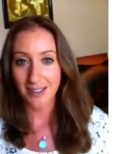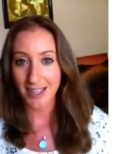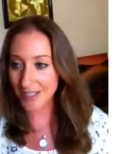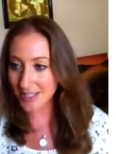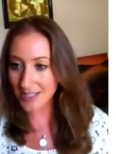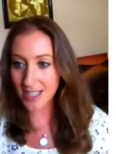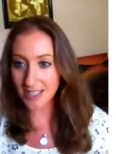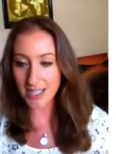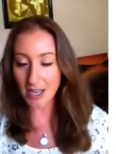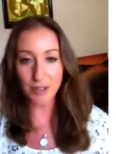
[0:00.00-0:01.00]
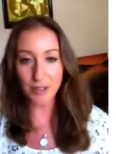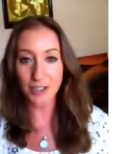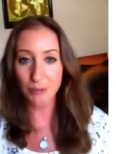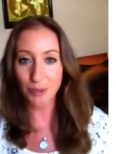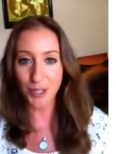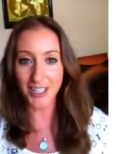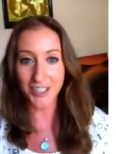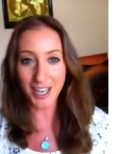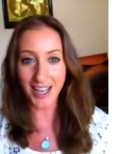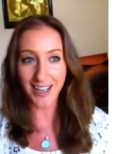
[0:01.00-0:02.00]
it's unbelievable. Like,
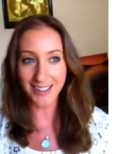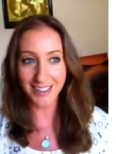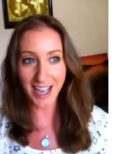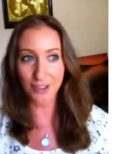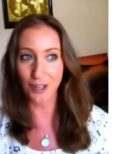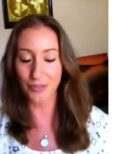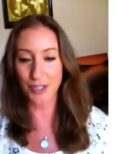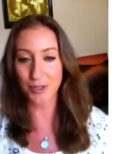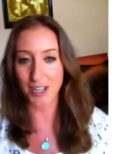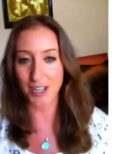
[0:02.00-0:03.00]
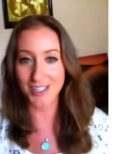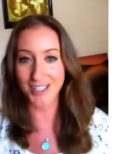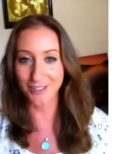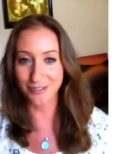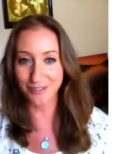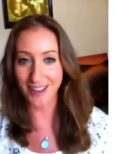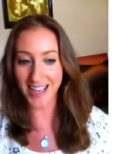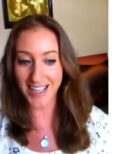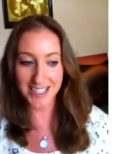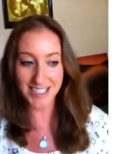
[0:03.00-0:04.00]
you can't learn this by yourself.
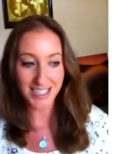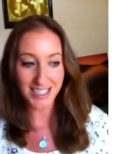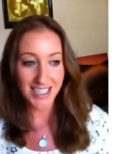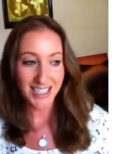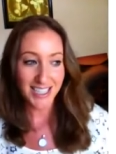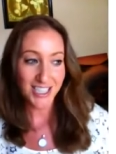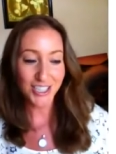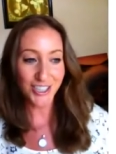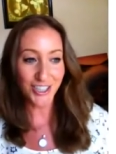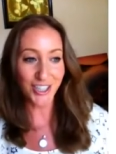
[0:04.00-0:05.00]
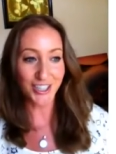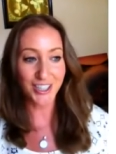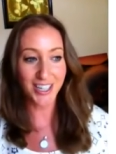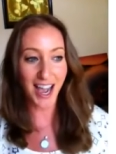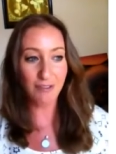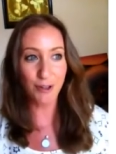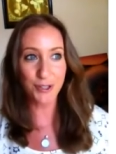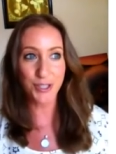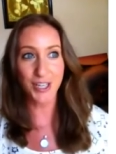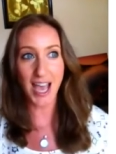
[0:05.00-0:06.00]
And, you know, I've
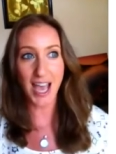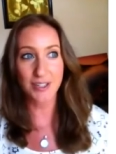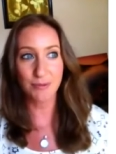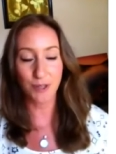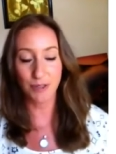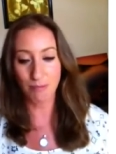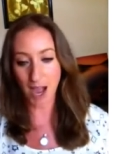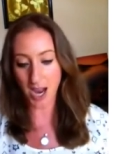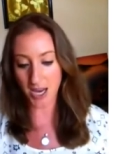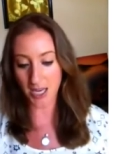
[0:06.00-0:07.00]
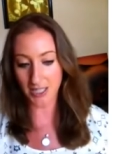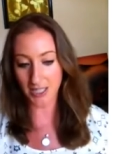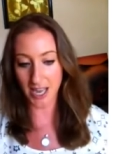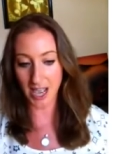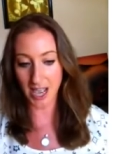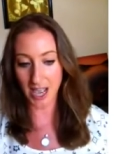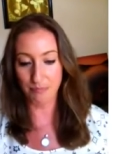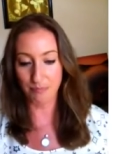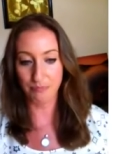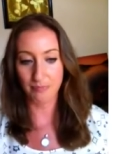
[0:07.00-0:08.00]
also had with my
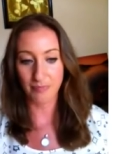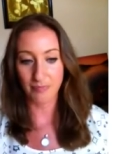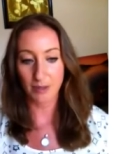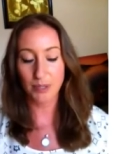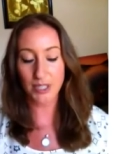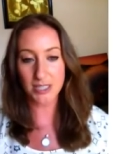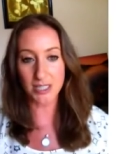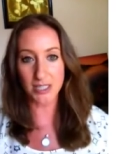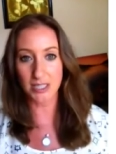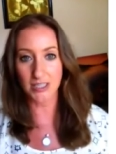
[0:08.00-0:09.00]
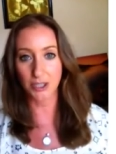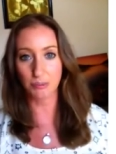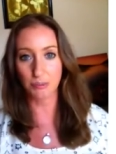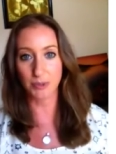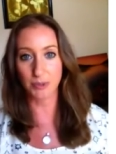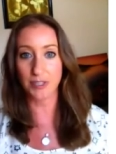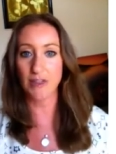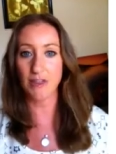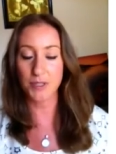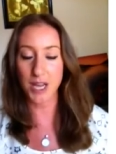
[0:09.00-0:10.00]
business a little bit of a tough
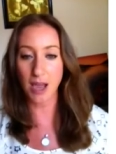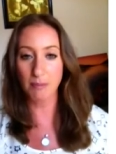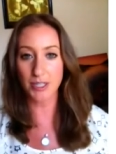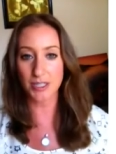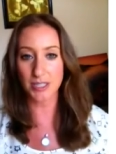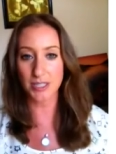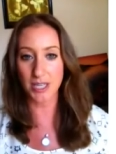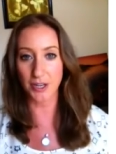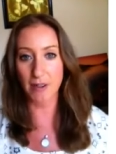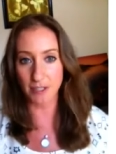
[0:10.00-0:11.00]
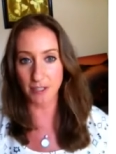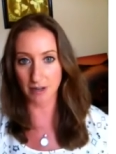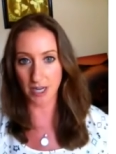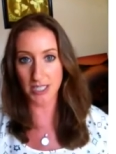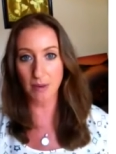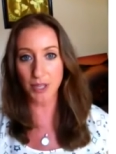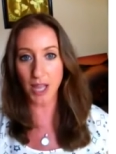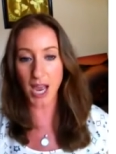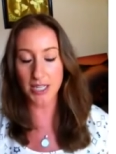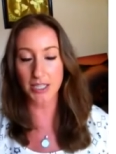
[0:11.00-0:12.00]
time because I don't have a direct
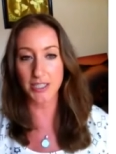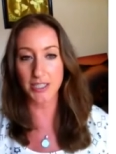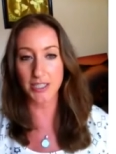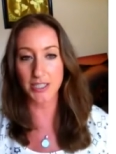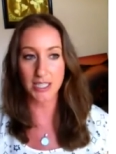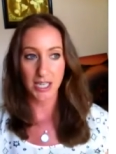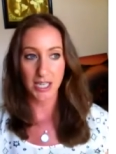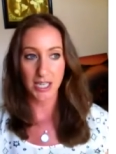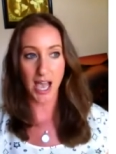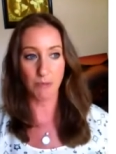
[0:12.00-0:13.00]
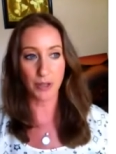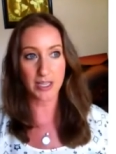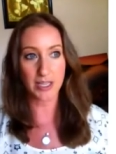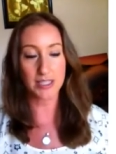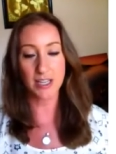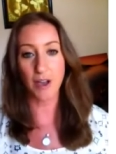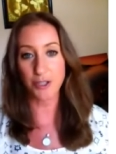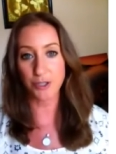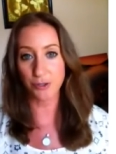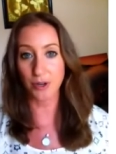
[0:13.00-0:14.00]
upline and all that stuff. I
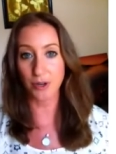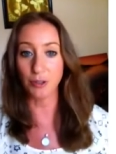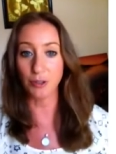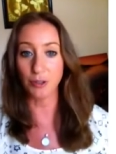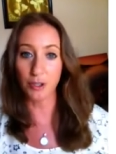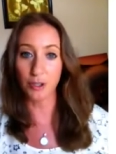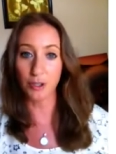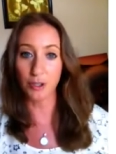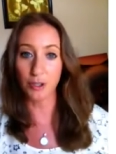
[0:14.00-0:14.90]
do have a lot of